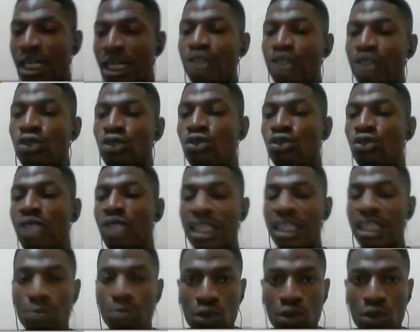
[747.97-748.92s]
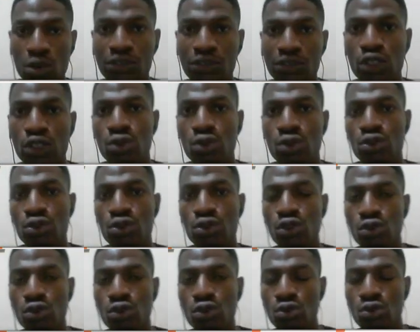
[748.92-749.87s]
that shows you that the more videos
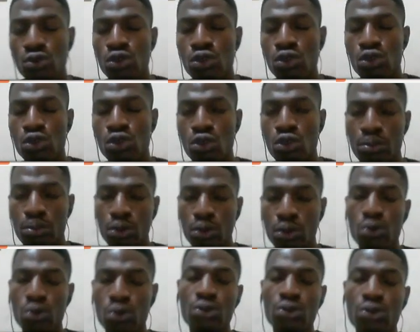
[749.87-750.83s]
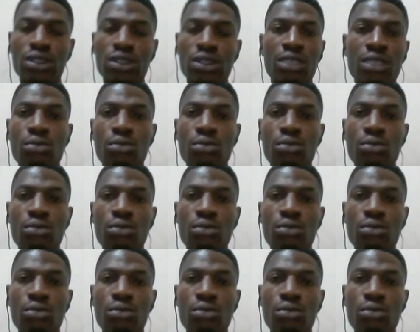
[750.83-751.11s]
you upload,